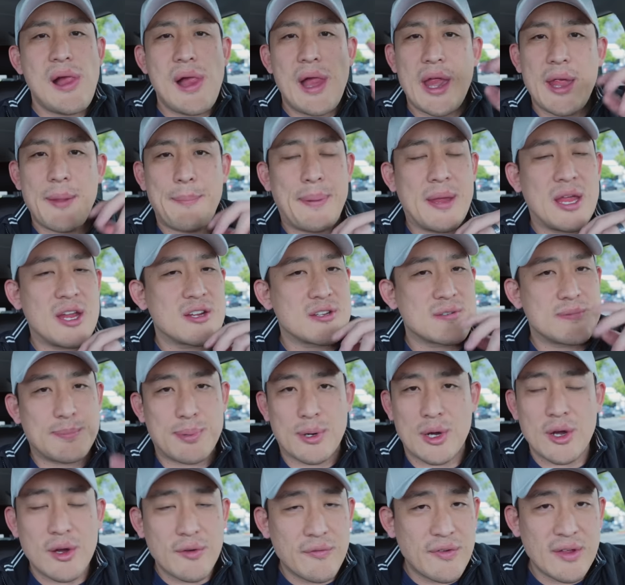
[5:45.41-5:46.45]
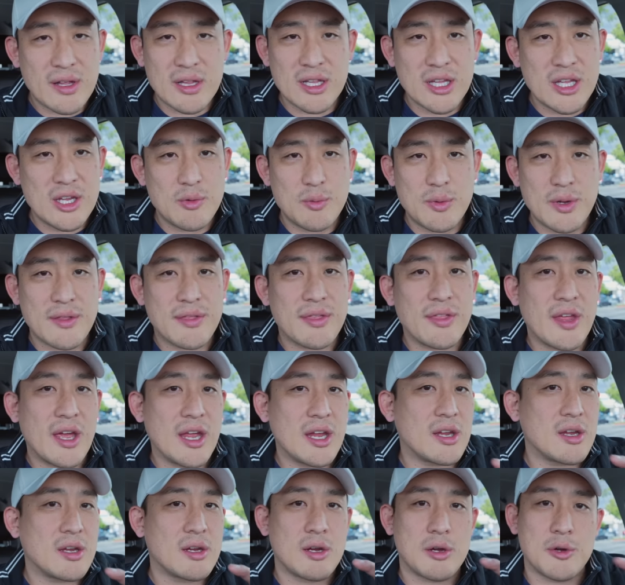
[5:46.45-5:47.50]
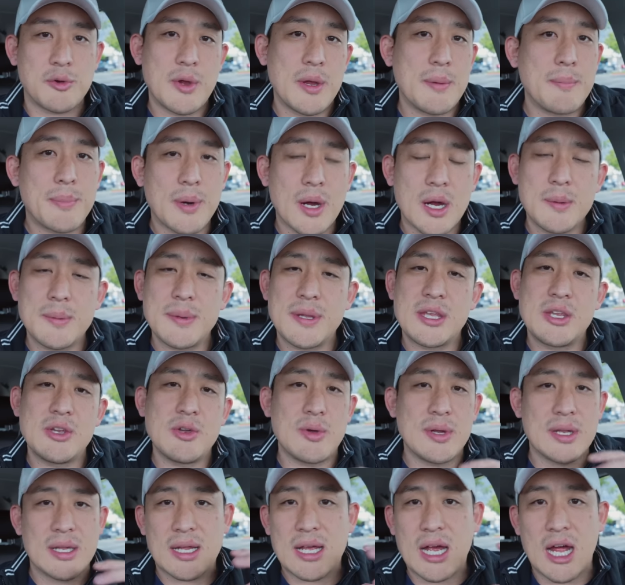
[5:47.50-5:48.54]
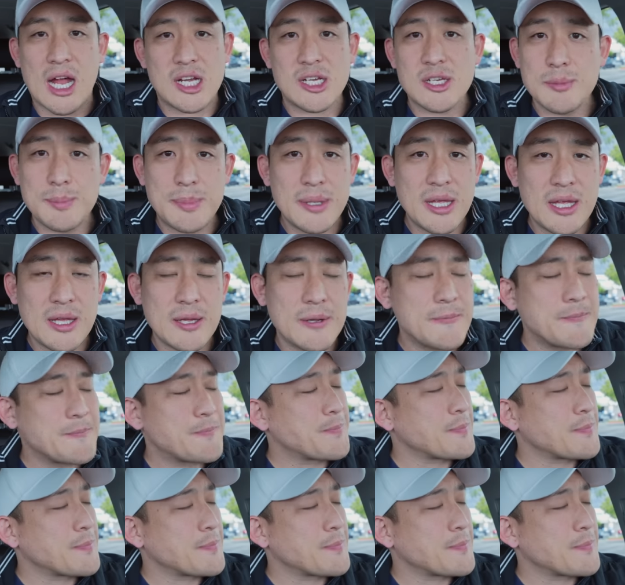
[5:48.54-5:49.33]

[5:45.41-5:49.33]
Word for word: It pairs perfectly with like Korean barbecue and kalbi.